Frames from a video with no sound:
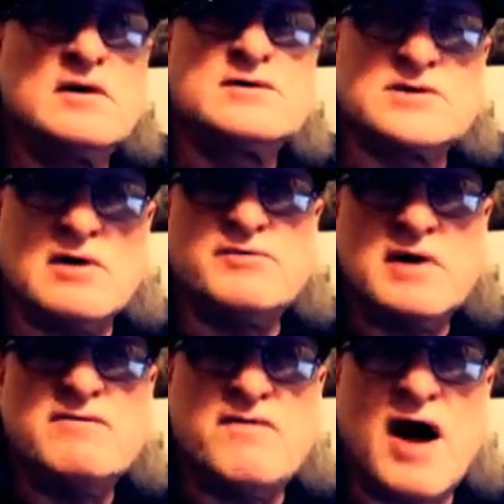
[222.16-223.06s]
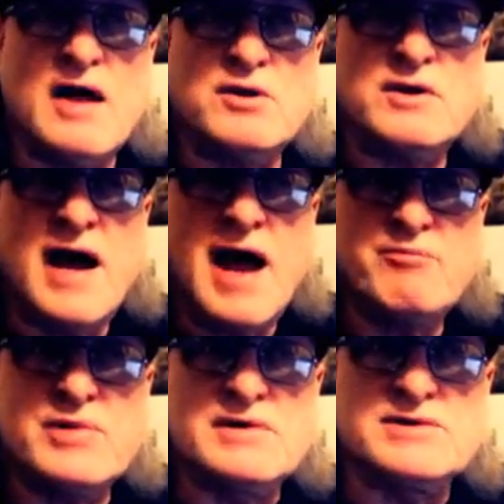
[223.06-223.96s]
something violent
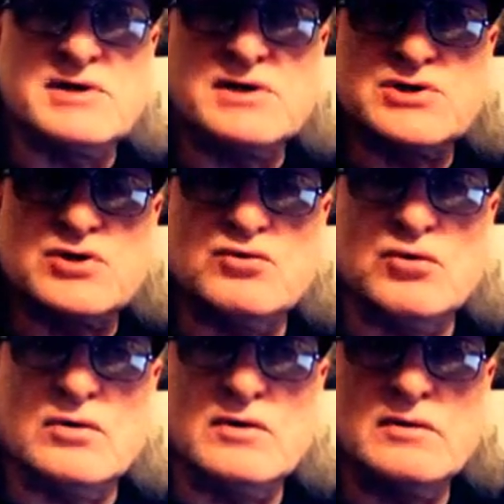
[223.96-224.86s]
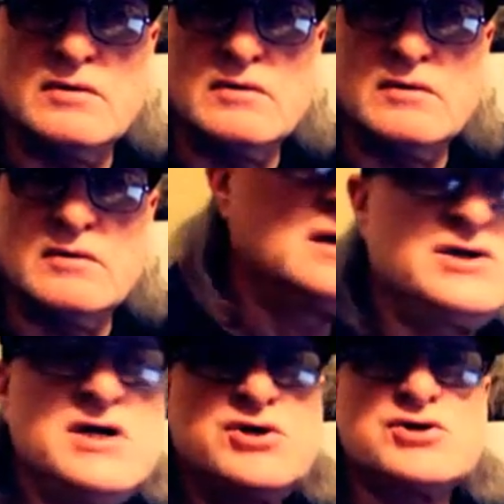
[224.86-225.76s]
happens in a school.
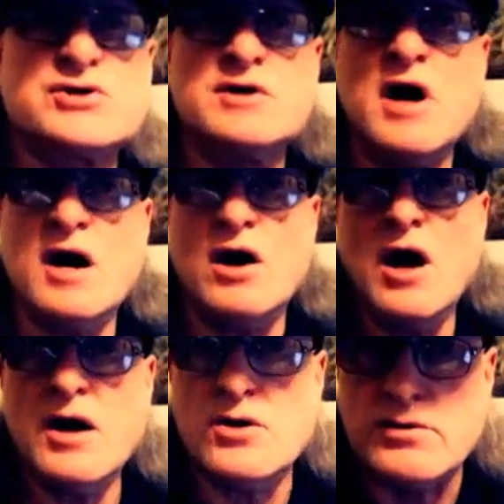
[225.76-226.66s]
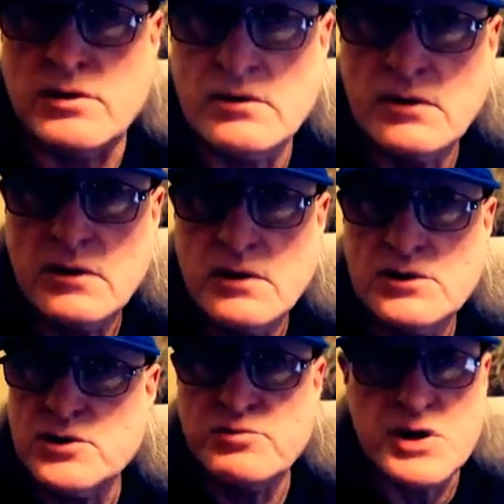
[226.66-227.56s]
Teachers are not hired
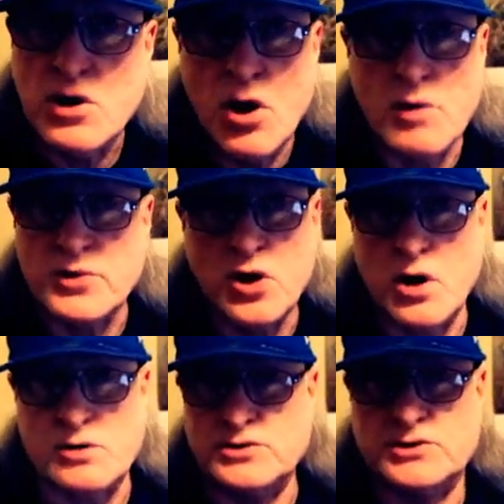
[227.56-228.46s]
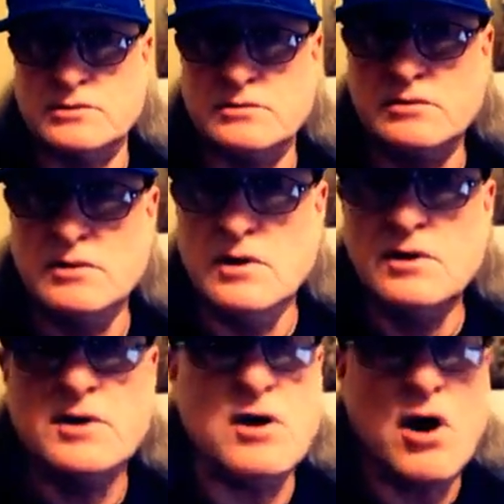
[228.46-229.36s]
to be armed guards.
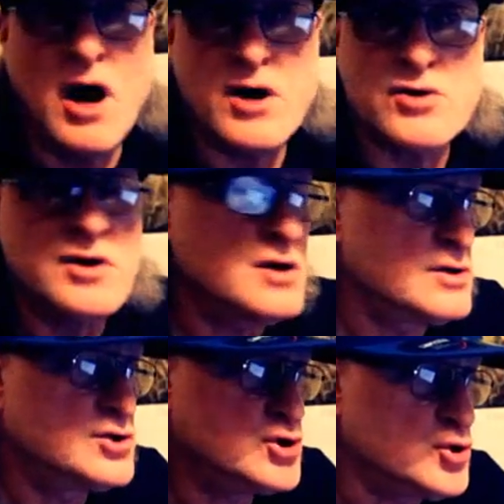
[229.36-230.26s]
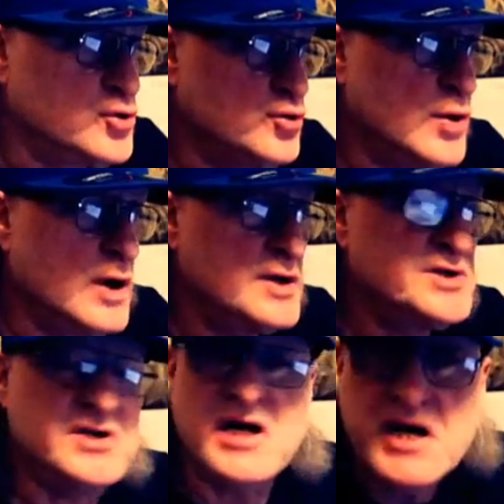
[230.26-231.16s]
They're hired to
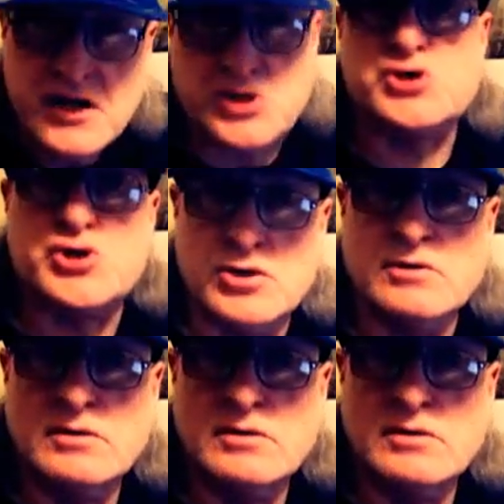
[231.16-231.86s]
teach.